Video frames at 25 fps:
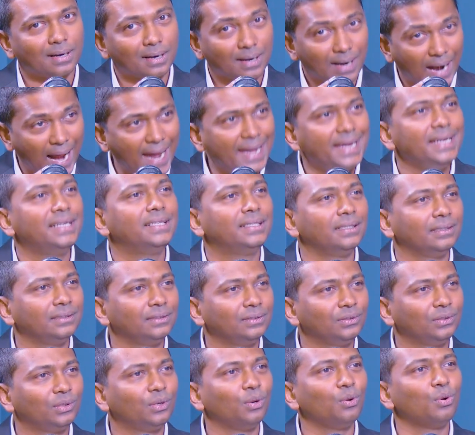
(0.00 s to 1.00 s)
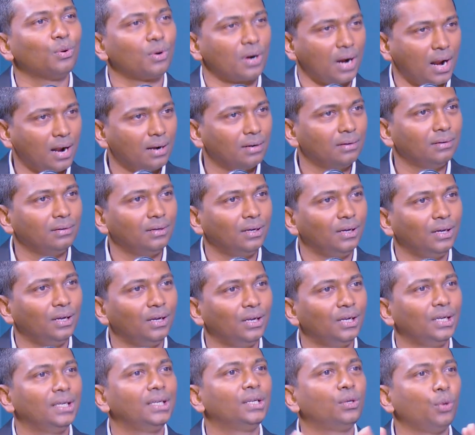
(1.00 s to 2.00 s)
right to run
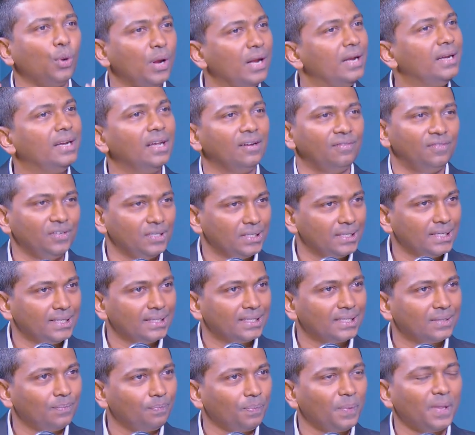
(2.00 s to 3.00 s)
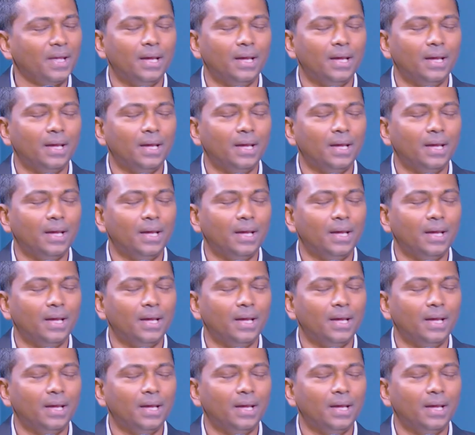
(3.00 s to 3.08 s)
twin deficits.